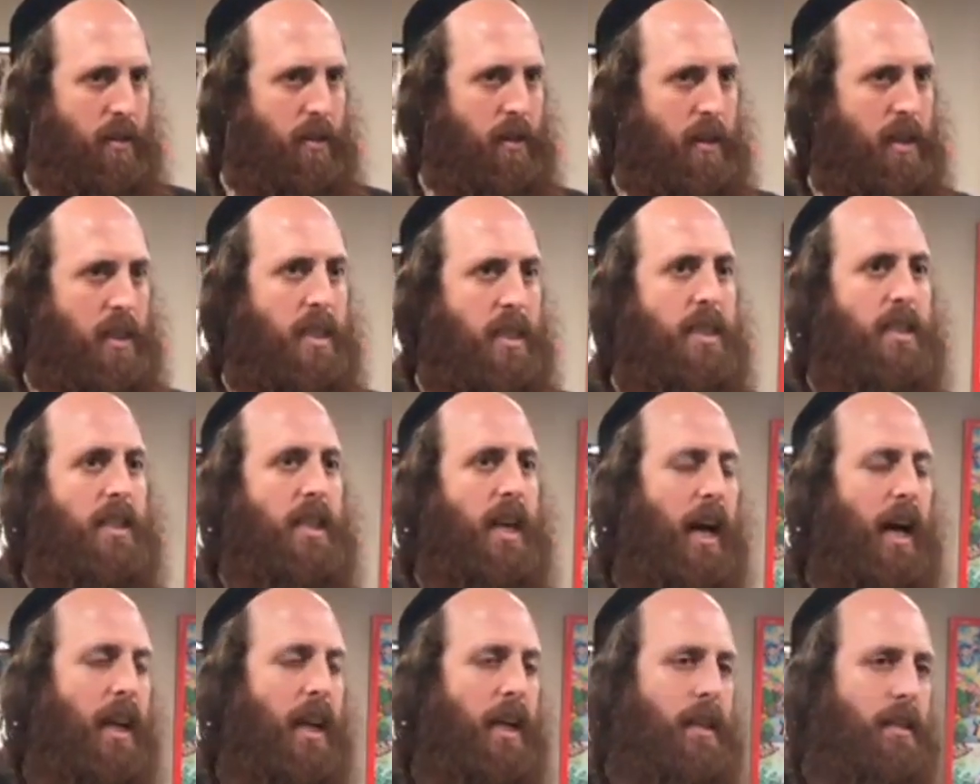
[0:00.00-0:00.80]

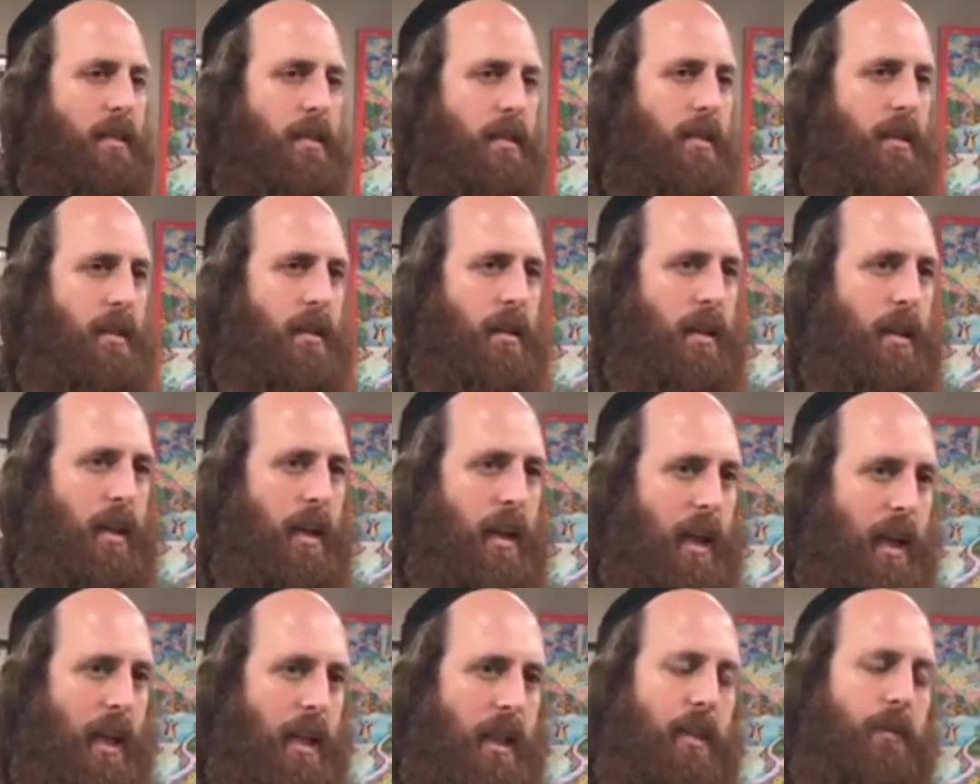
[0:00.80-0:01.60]
inside.
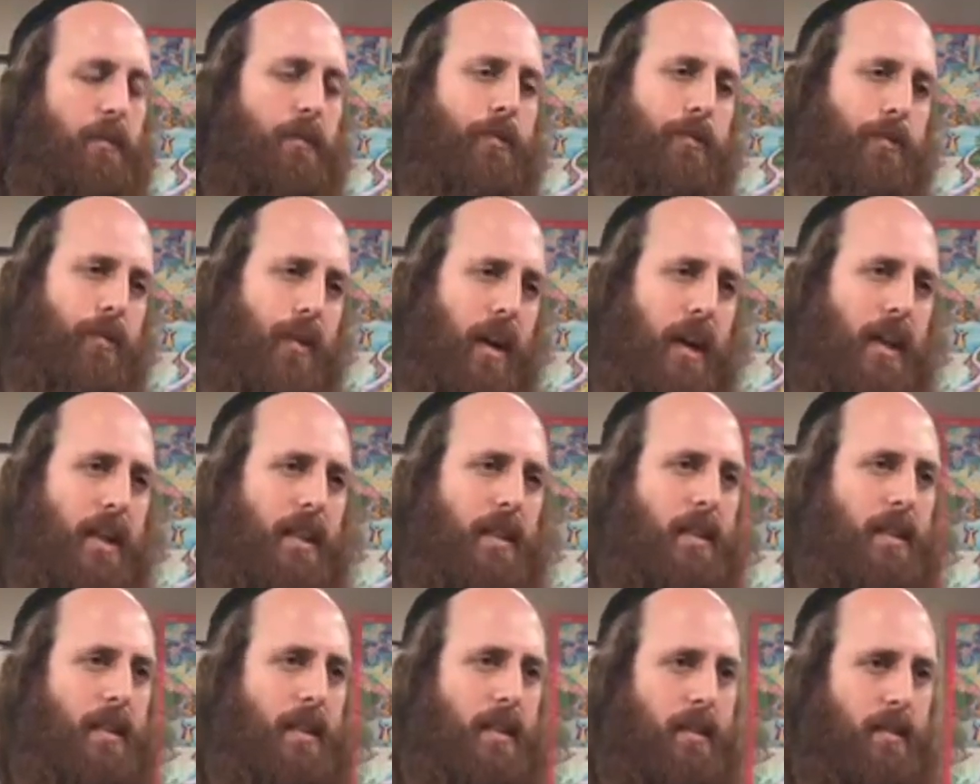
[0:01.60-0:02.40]
Let them
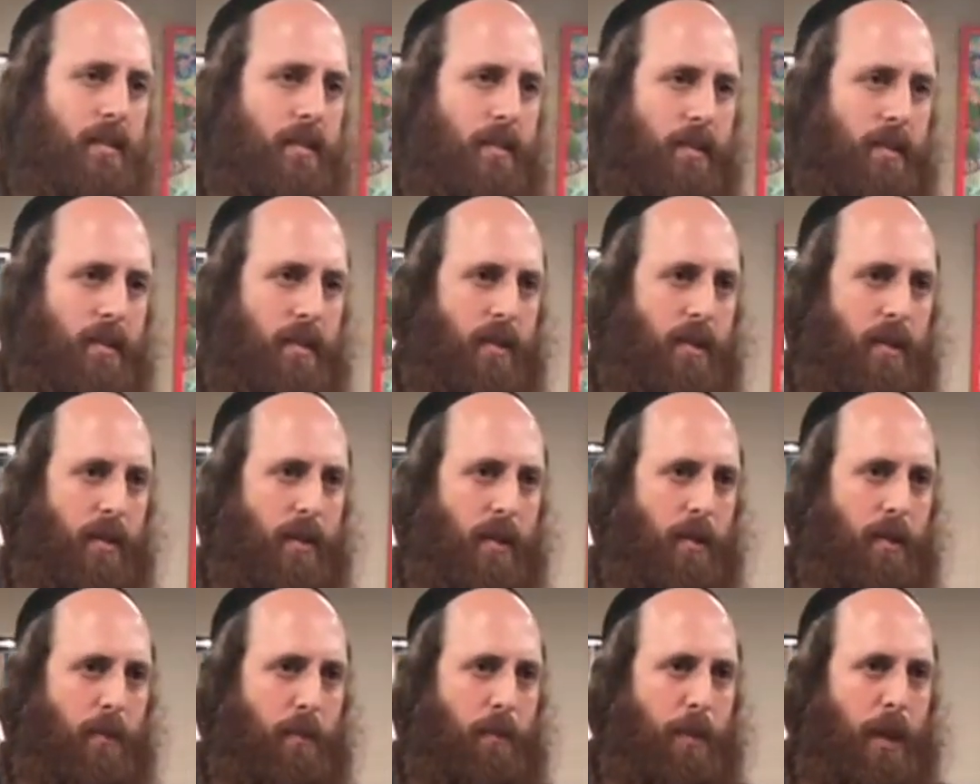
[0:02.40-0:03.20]
find
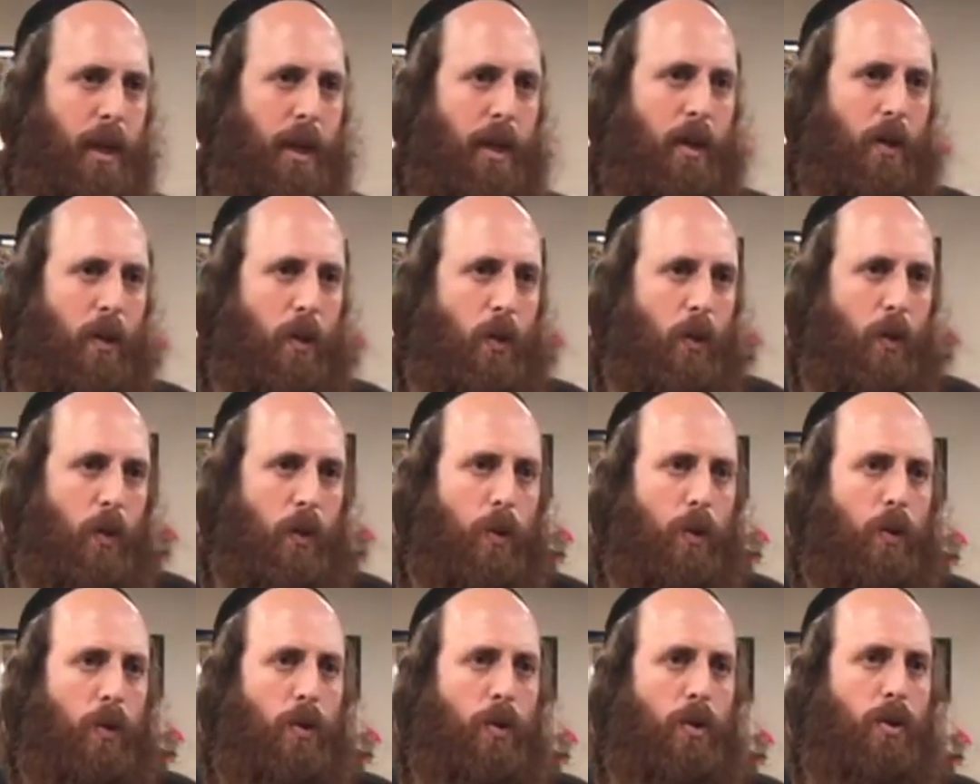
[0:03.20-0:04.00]
it. Be
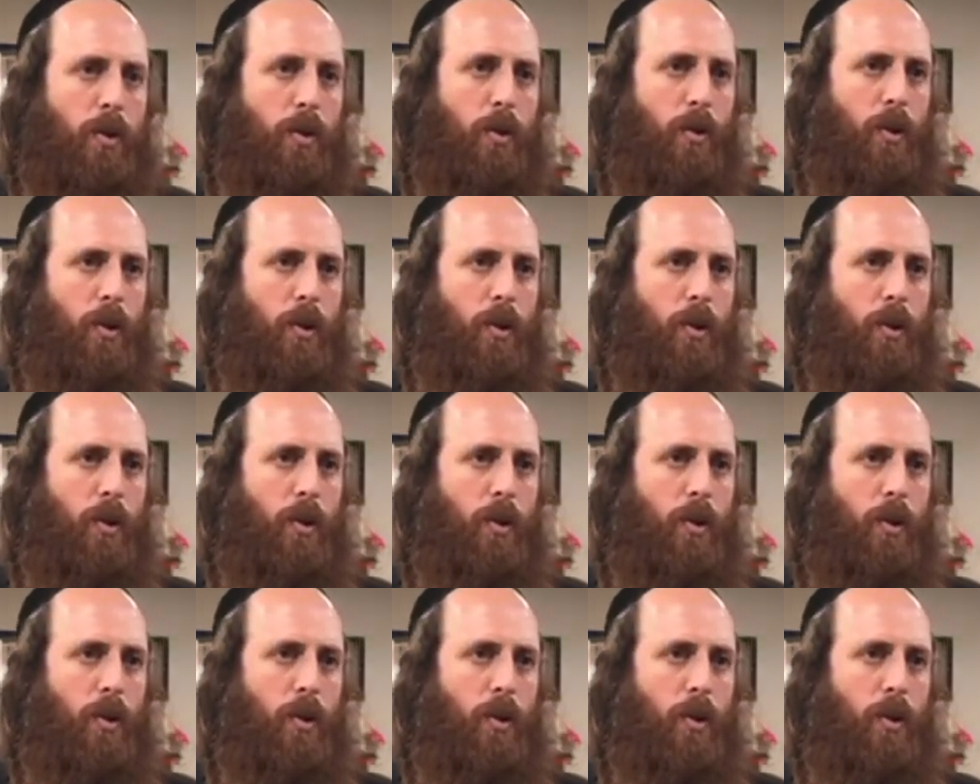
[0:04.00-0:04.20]
a